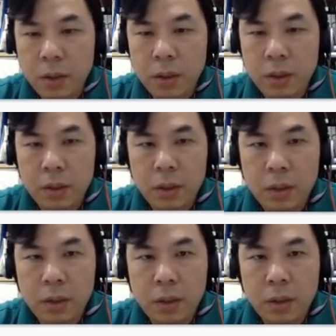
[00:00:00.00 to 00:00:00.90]

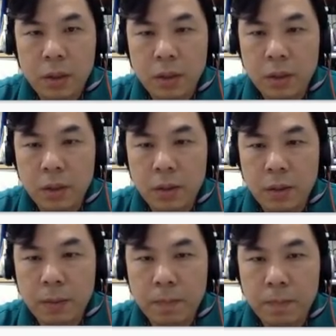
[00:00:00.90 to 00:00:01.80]
the
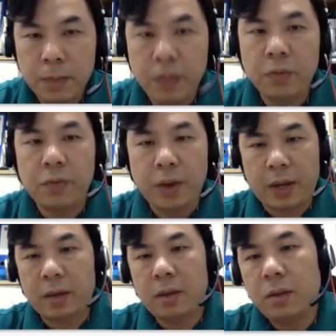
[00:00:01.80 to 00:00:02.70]

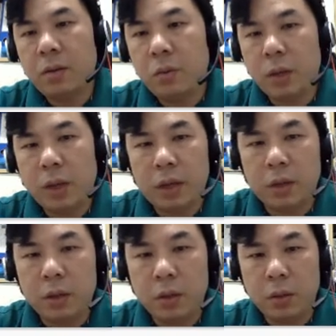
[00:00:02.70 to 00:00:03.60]
effect would
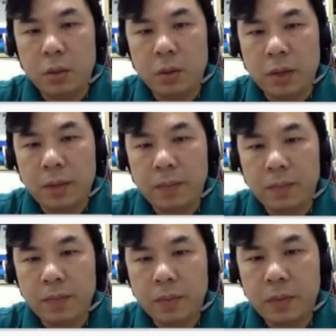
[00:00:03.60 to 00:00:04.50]
actually look like.
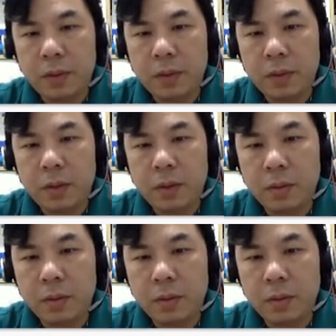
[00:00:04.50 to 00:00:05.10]
Okay,